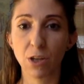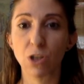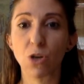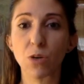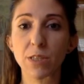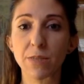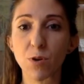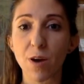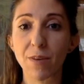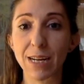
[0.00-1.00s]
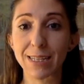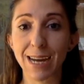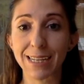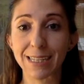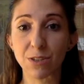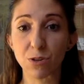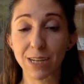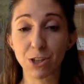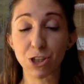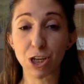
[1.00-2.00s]
Notice if you have any tightness or
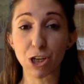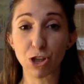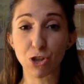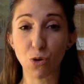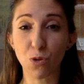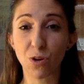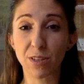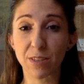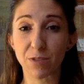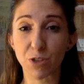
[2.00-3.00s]
tension in your shoulders. If